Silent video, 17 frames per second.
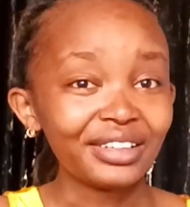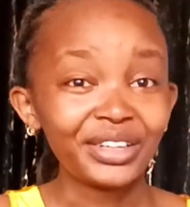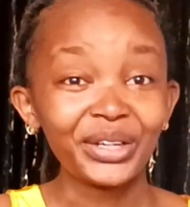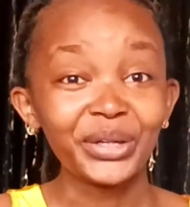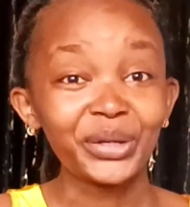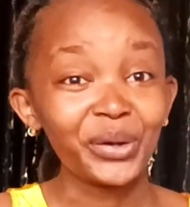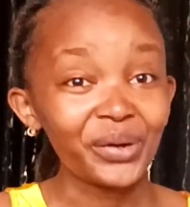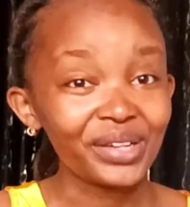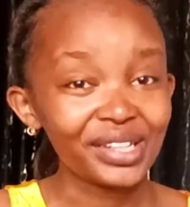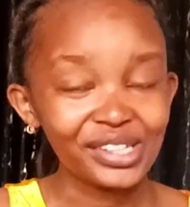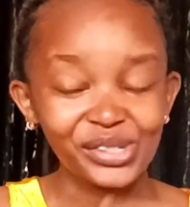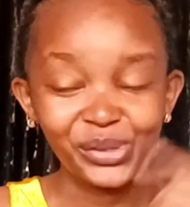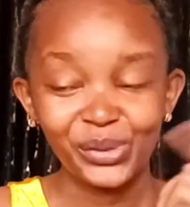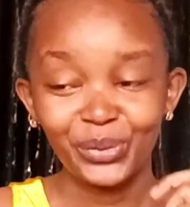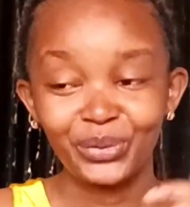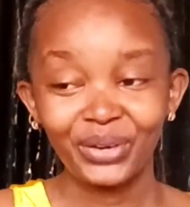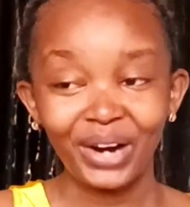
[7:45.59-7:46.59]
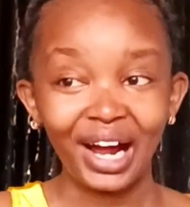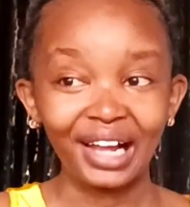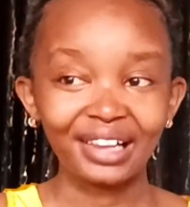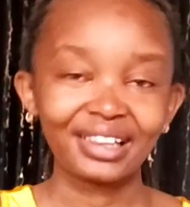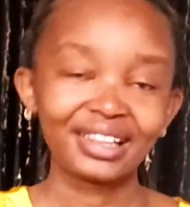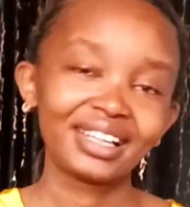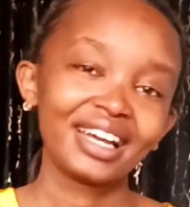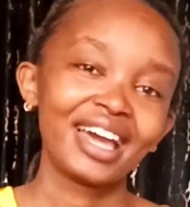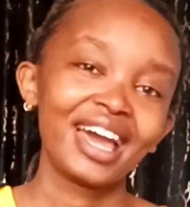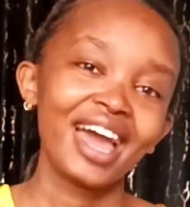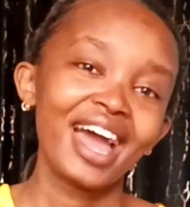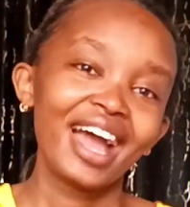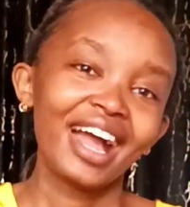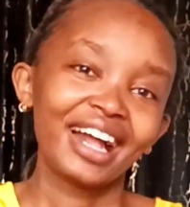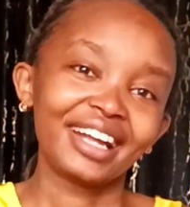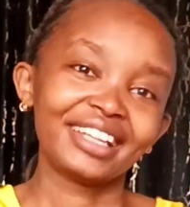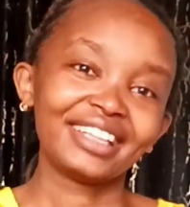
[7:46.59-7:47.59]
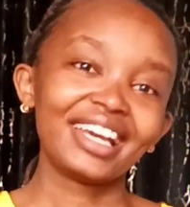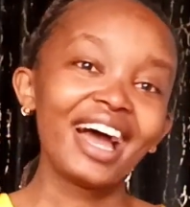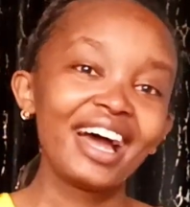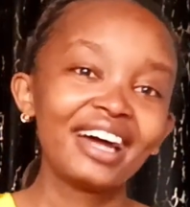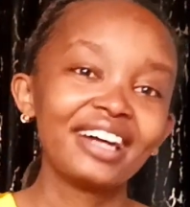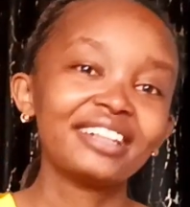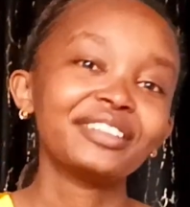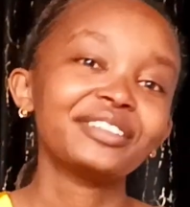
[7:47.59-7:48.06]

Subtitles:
You know, it's your girl. Yeah.